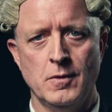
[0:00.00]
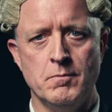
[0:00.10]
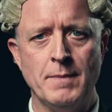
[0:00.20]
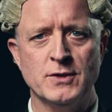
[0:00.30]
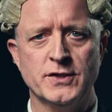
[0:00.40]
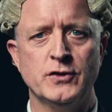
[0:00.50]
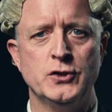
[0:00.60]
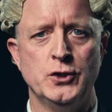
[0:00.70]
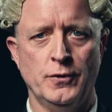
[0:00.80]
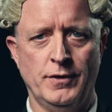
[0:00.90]
Members of the
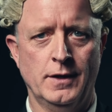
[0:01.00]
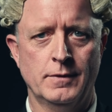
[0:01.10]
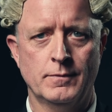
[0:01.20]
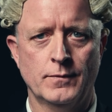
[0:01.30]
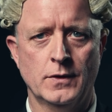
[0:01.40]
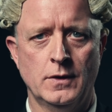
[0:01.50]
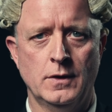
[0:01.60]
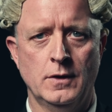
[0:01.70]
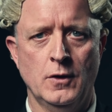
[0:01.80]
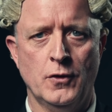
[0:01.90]
jury,
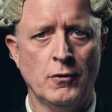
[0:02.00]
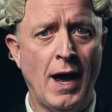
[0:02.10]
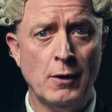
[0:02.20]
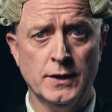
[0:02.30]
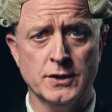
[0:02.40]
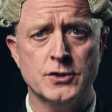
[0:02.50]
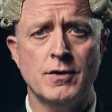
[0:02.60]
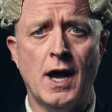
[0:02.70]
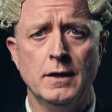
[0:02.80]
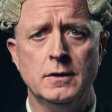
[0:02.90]
throughout this
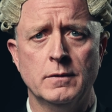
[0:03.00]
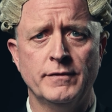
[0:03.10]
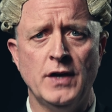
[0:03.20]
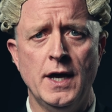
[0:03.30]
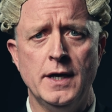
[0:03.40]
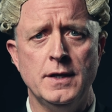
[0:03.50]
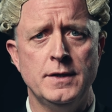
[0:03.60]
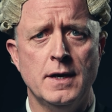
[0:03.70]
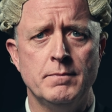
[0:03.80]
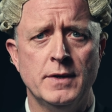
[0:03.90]
trial you have heard a
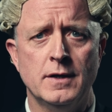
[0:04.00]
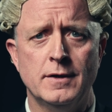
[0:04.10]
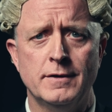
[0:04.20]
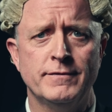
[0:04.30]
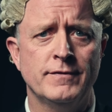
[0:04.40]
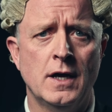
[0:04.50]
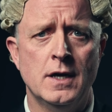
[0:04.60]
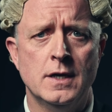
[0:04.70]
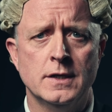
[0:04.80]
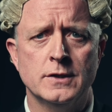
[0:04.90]
number of
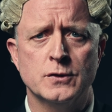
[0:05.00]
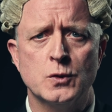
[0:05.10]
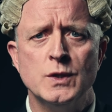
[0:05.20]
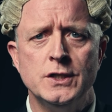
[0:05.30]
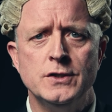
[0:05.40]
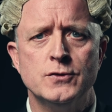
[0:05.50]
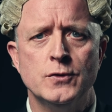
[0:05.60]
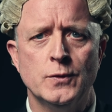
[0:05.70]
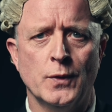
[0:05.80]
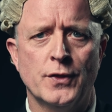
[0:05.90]
twisted
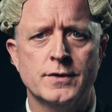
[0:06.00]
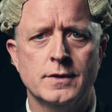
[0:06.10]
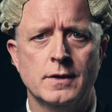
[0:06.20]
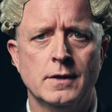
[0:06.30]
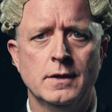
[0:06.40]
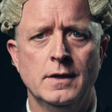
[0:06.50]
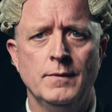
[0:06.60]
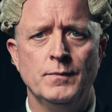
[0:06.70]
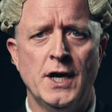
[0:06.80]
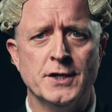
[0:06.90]
truths,
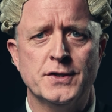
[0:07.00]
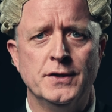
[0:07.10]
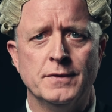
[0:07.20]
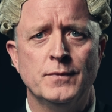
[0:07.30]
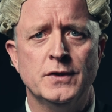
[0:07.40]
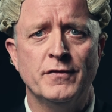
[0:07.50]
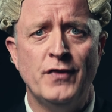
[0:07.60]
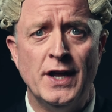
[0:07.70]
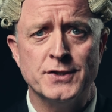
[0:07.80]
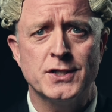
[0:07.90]
as the
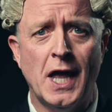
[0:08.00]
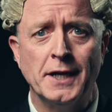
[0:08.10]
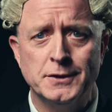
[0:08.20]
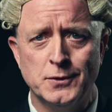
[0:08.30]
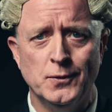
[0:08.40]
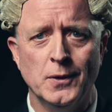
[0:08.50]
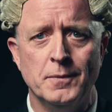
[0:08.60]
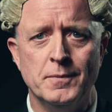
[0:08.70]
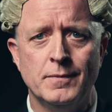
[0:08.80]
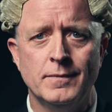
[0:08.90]
defence like to call
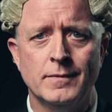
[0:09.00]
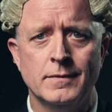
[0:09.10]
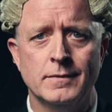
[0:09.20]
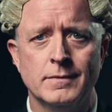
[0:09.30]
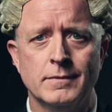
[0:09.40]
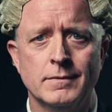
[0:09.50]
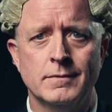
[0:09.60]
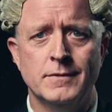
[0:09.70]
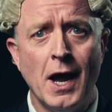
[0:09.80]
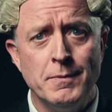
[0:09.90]
them.
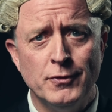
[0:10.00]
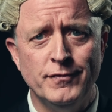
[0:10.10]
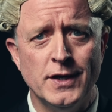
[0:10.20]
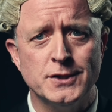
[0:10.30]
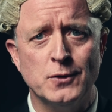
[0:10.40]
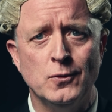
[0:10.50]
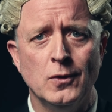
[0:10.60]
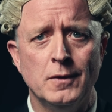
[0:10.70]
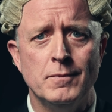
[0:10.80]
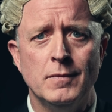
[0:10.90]
I prefer to
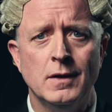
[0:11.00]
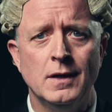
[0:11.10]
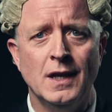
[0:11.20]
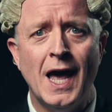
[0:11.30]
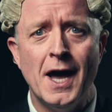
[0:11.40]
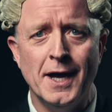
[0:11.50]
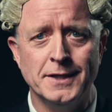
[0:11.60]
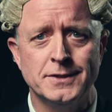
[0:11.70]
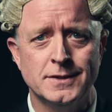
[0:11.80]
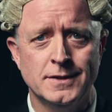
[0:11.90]
call them
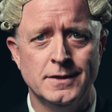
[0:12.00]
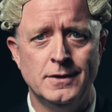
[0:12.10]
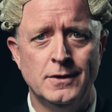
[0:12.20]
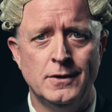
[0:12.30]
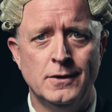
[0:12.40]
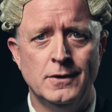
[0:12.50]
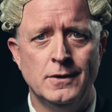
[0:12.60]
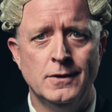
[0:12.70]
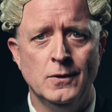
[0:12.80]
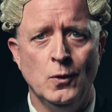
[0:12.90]
lies,
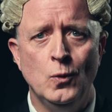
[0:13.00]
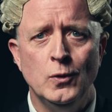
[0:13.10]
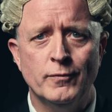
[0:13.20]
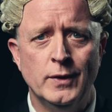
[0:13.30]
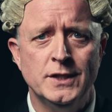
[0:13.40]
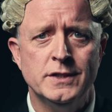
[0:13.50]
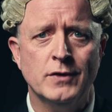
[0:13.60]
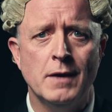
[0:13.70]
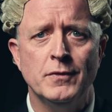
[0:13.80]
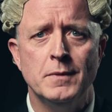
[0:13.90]
all of which have
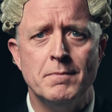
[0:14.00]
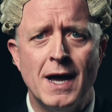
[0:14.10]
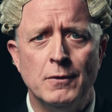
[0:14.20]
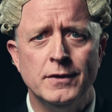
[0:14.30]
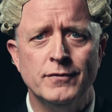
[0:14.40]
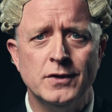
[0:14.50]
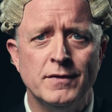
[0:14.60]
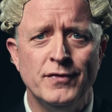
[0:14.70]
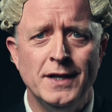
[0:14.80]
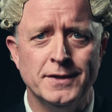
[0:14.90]
come from the mouth of the
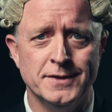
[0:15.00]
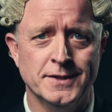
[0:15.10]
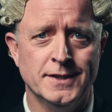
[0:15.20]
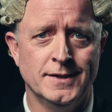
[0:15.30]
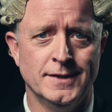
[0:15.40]
defendant.